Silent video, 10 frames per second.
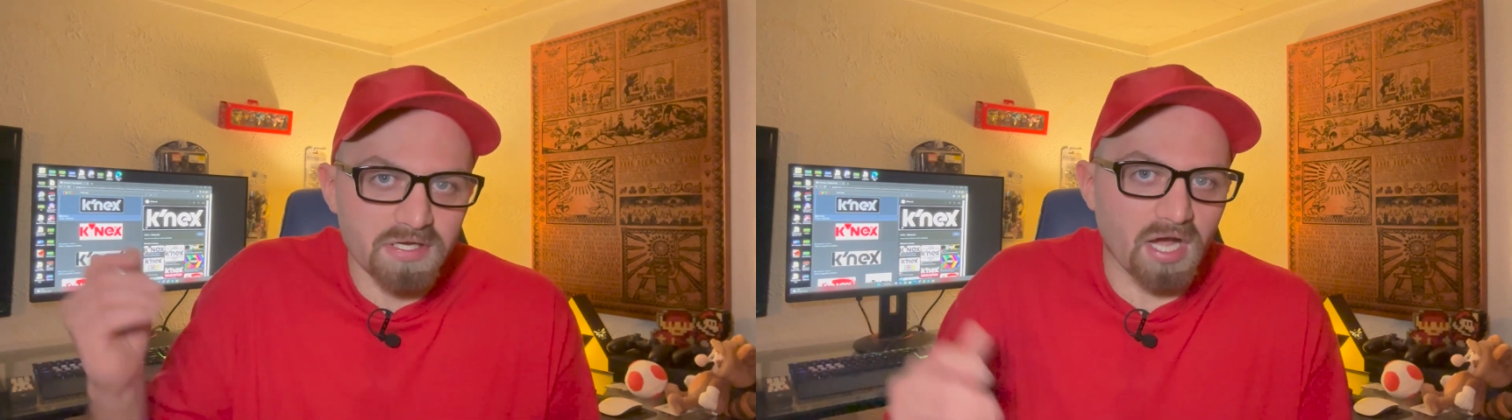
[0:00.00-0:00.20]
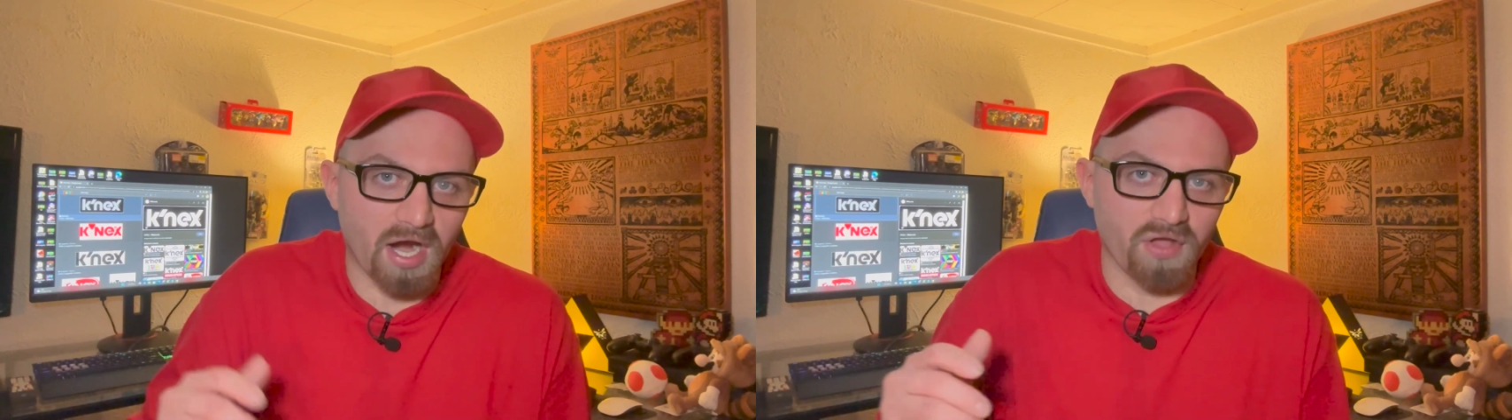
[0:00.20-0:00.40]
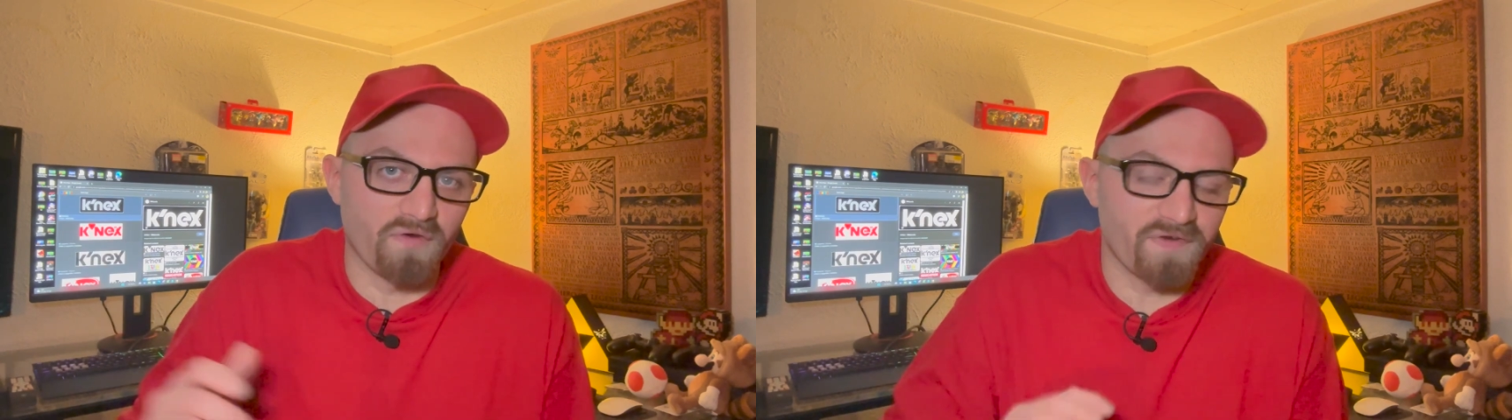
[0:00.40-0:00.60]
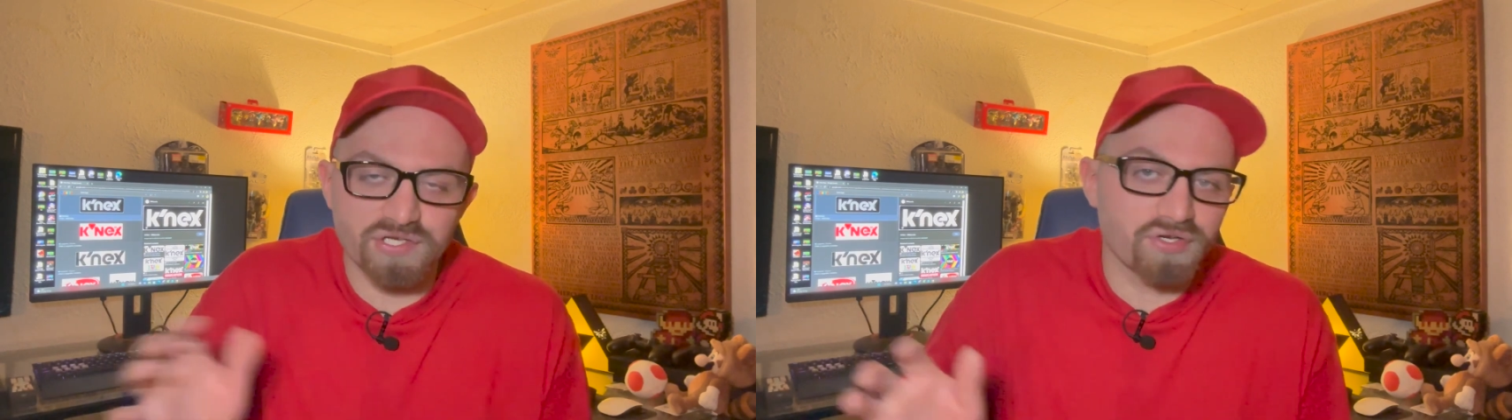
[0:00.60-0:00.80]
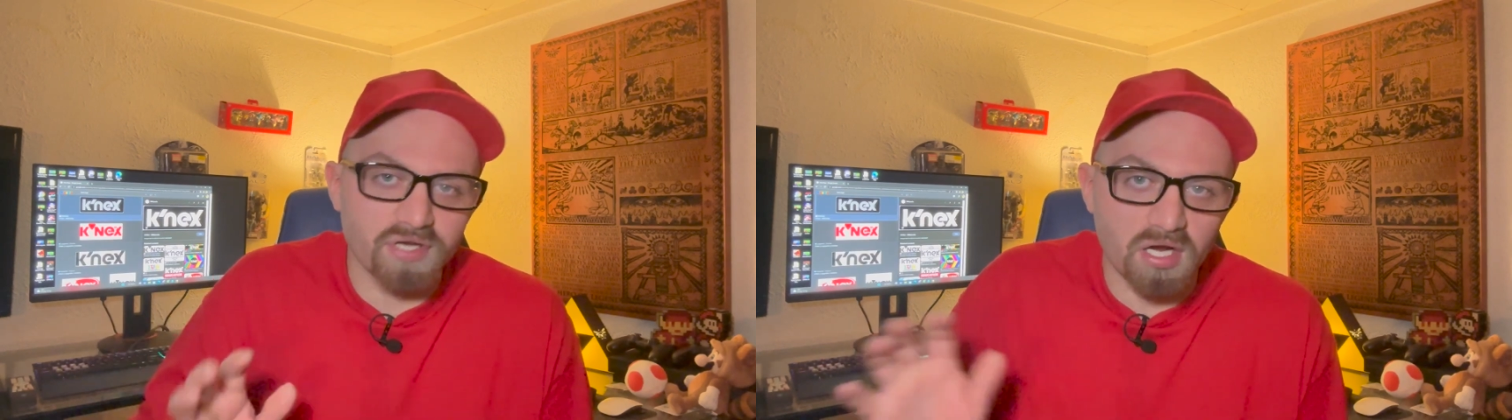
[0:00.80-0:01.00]
are you
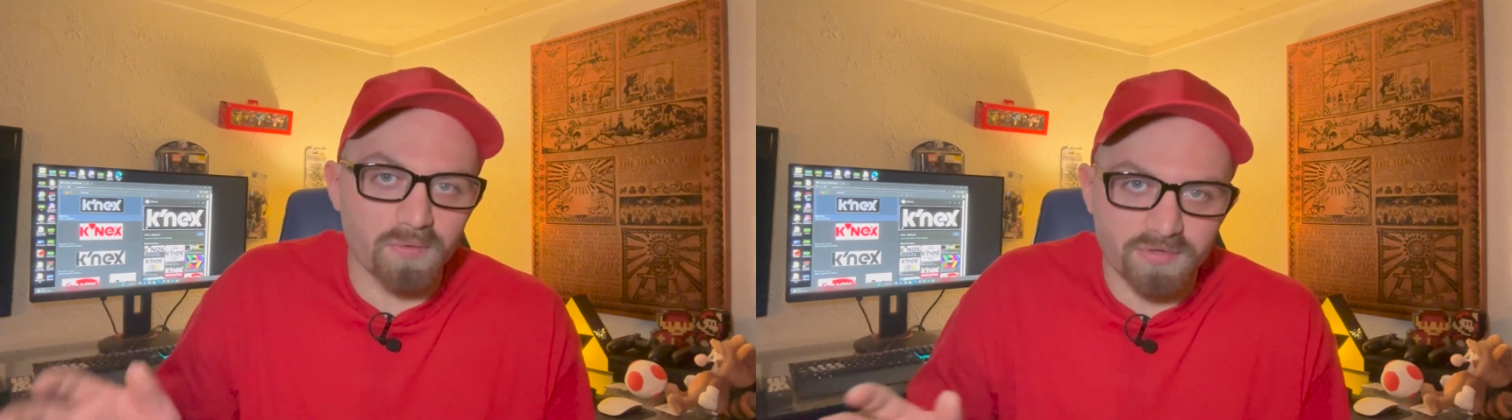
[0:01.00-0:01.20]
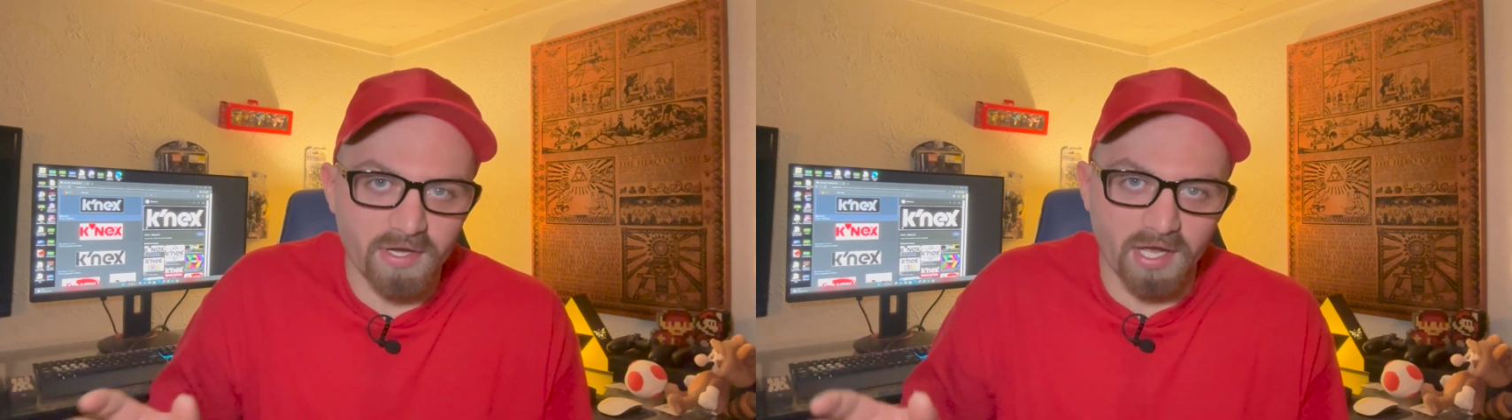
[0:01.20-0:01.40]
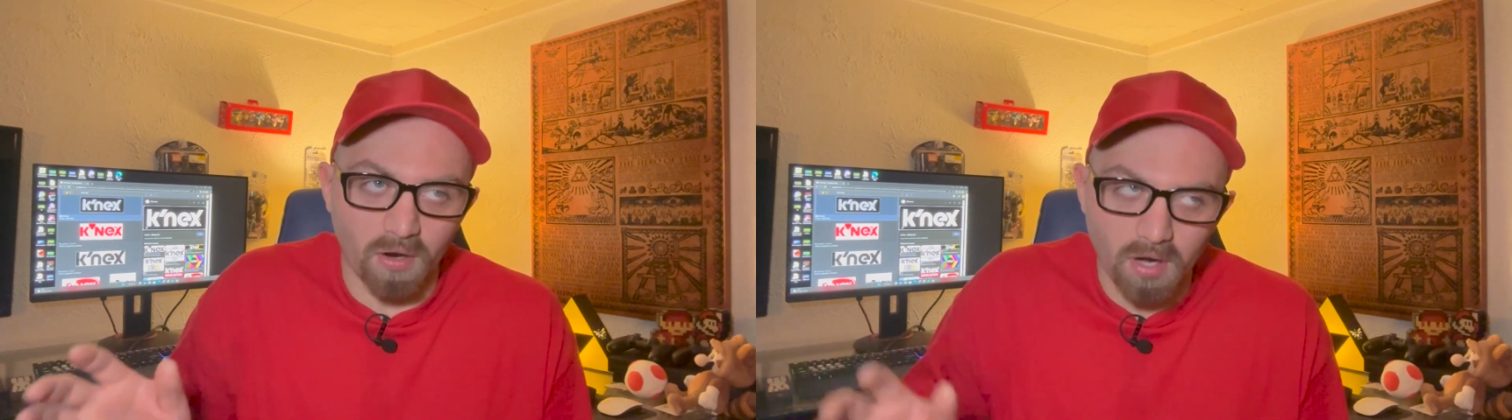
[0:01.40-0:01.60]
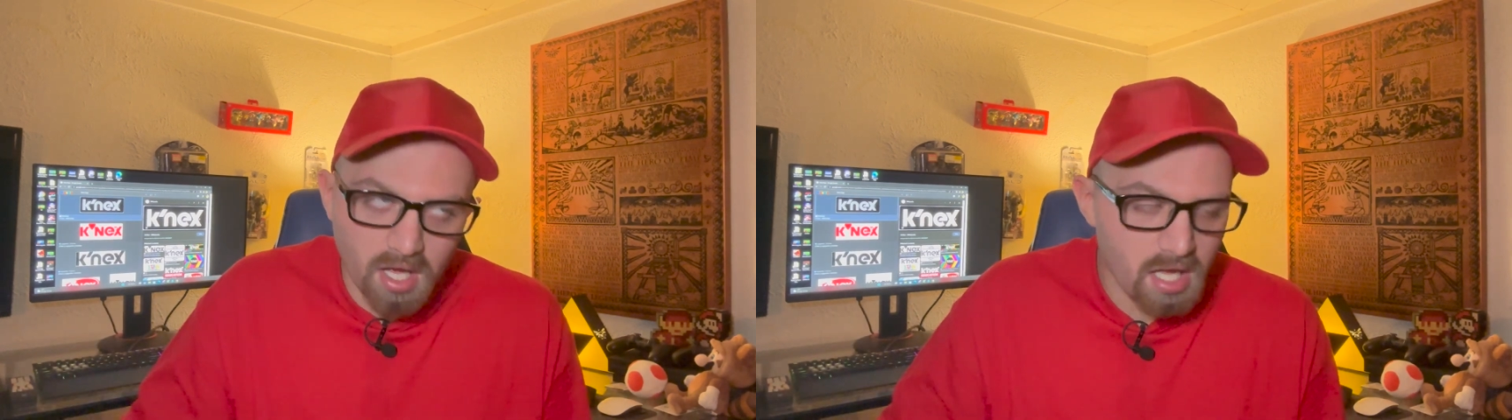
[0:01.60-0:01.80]
officially done with LEGO?